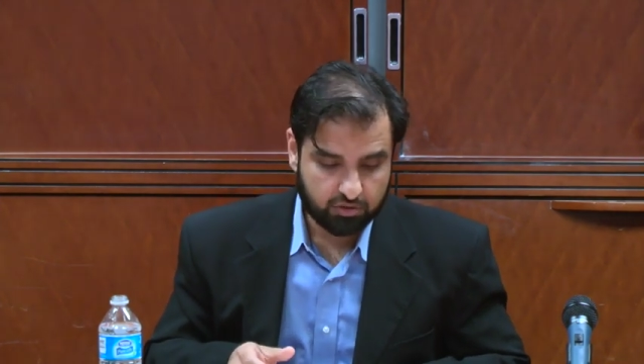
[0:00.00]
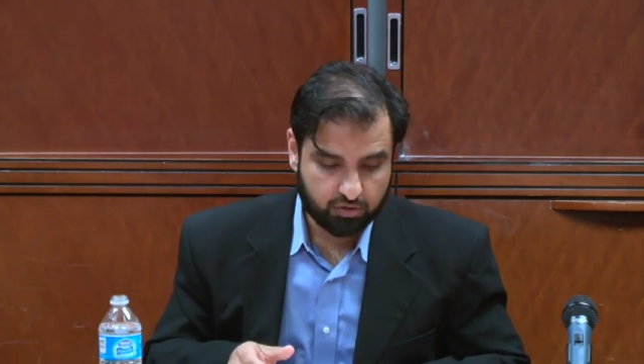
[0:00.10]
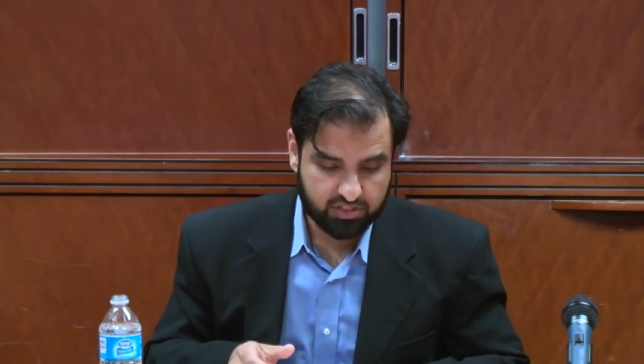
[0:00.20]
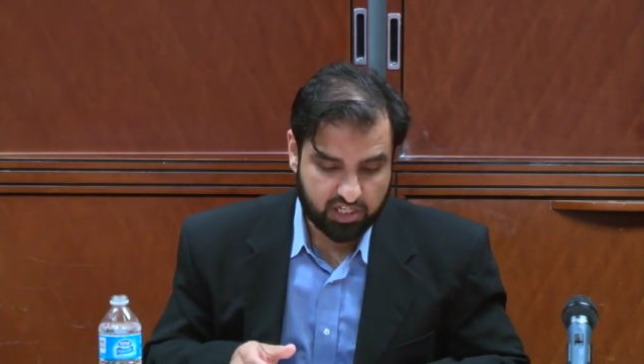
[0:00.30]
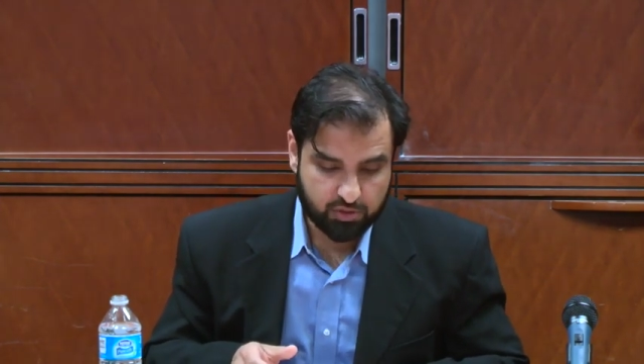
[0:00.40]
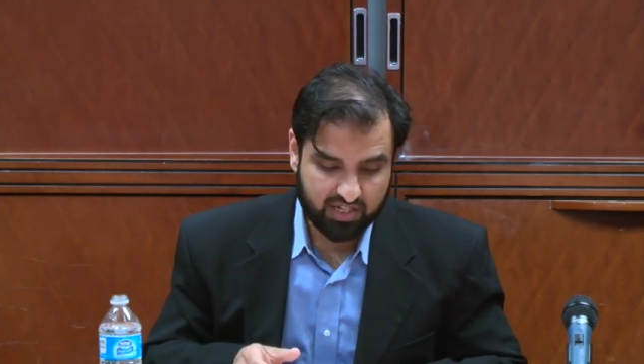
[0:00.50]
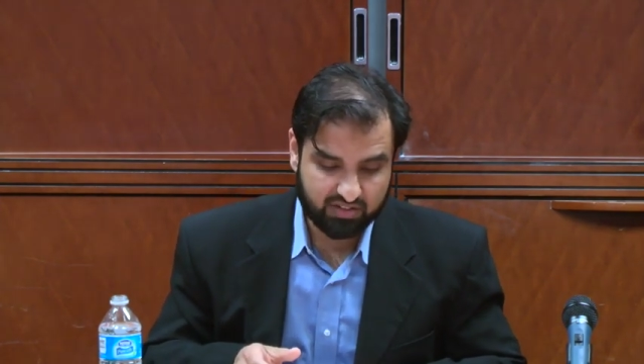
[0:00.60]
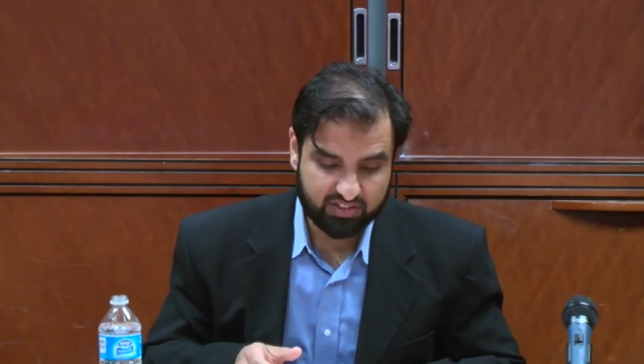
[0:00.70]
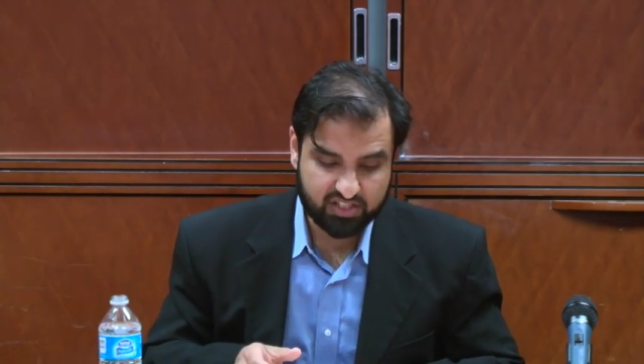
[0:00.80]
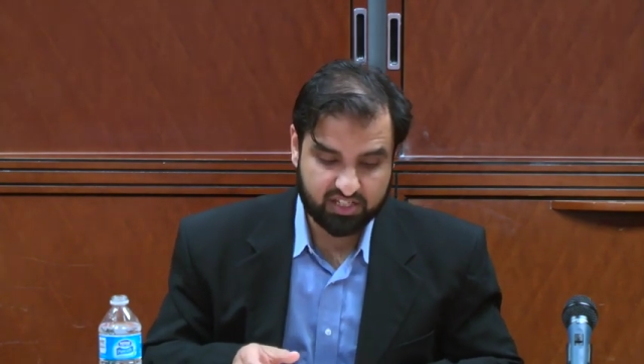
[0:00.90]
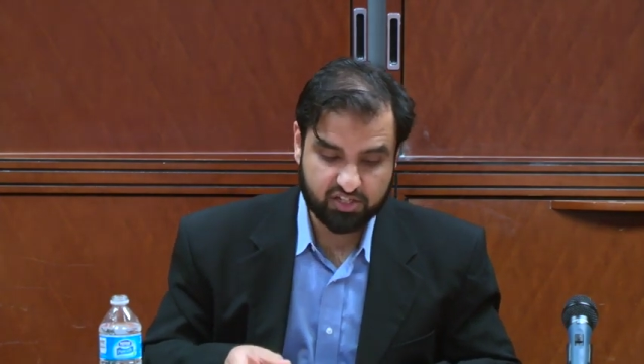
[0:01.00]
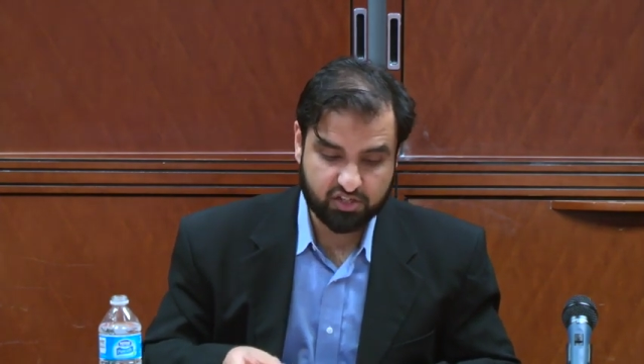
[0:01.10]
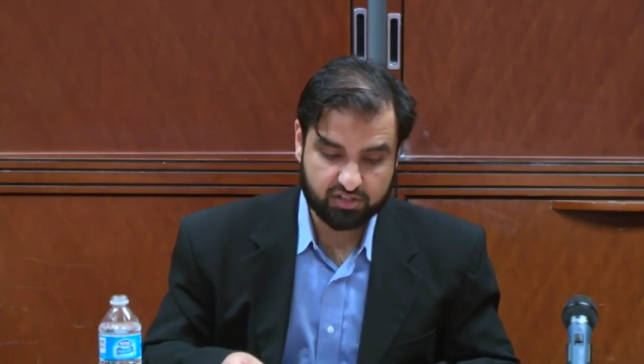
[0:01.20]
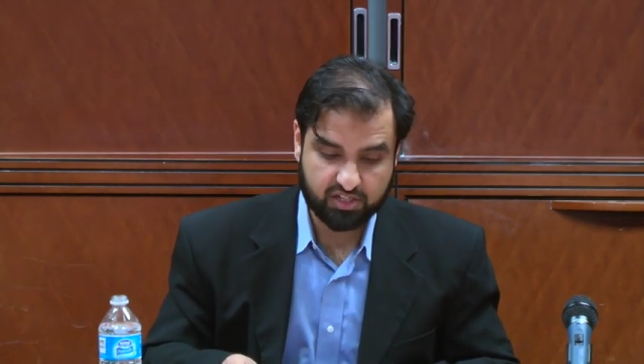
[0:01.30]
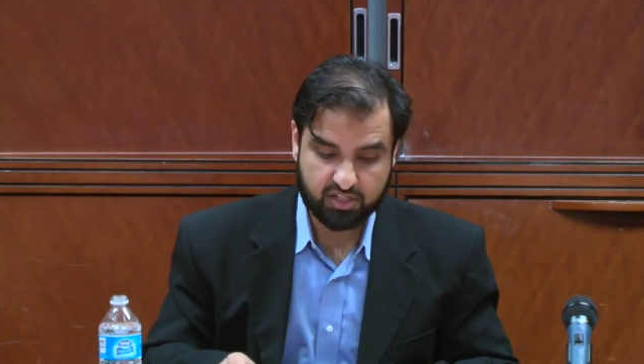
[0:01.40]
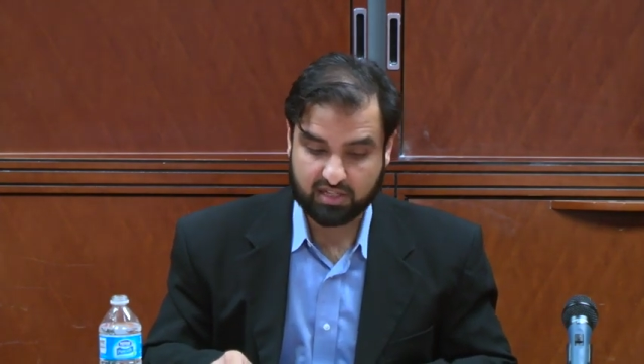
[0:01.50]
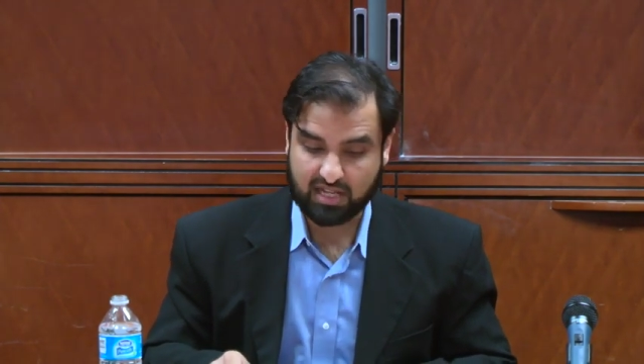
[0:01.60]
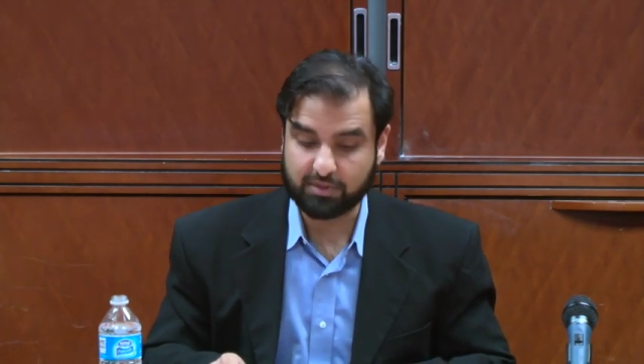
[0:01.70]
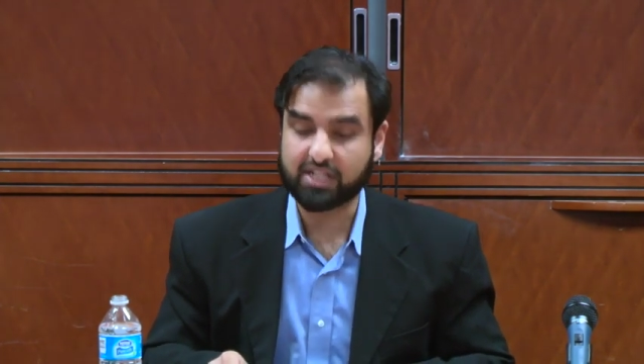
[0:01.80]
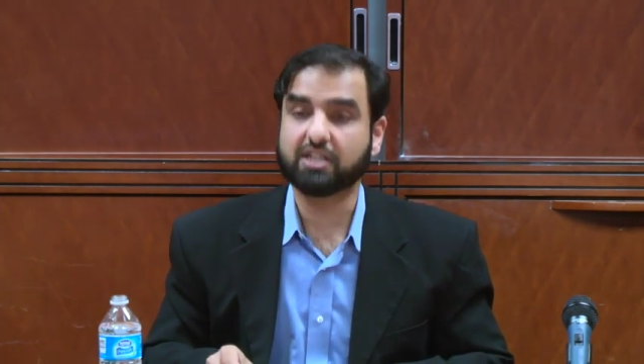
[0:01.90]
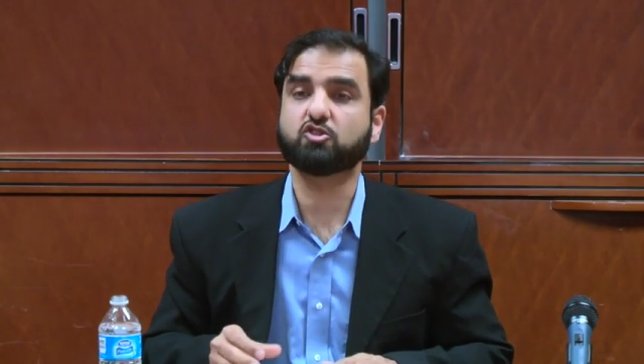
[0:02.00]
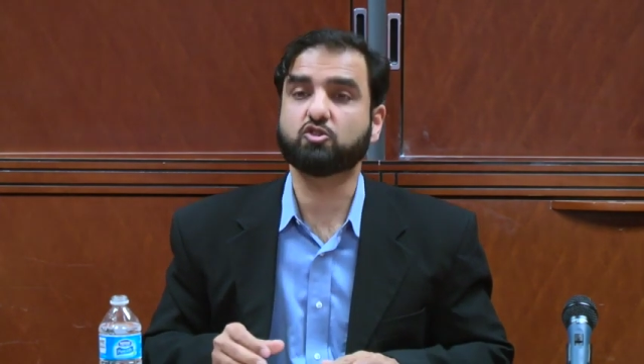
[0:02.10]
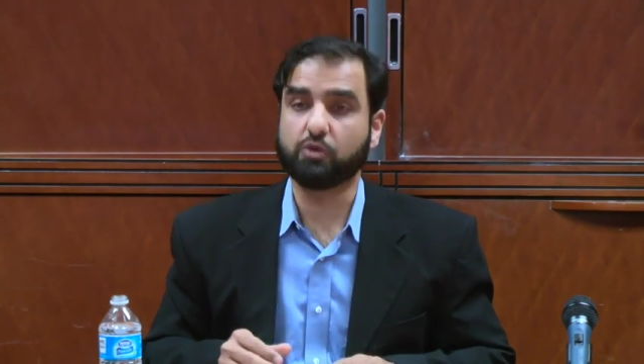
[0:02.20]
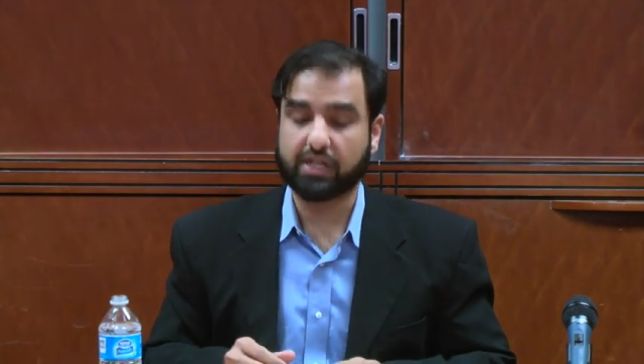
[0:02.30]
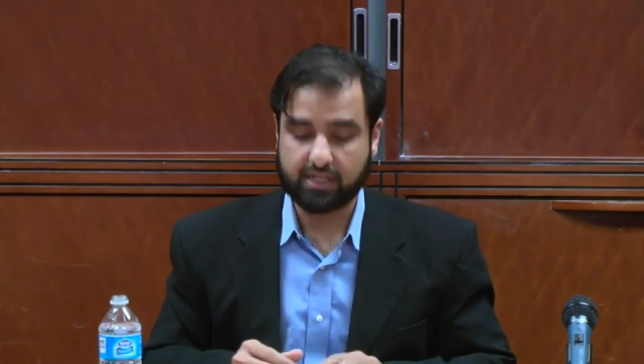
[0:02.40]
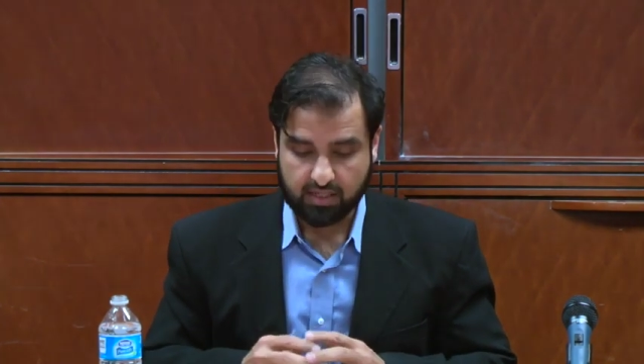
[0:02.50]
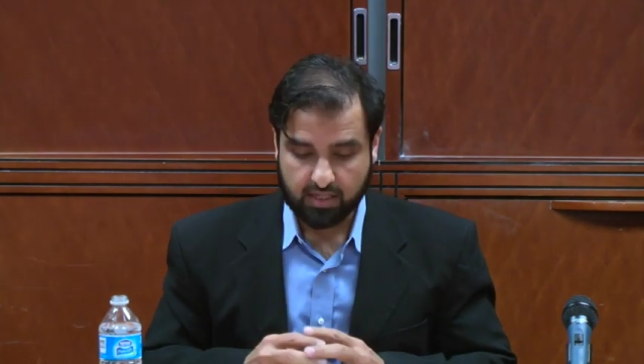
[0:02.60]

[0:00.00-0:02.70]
to such manifestations in Islamic history,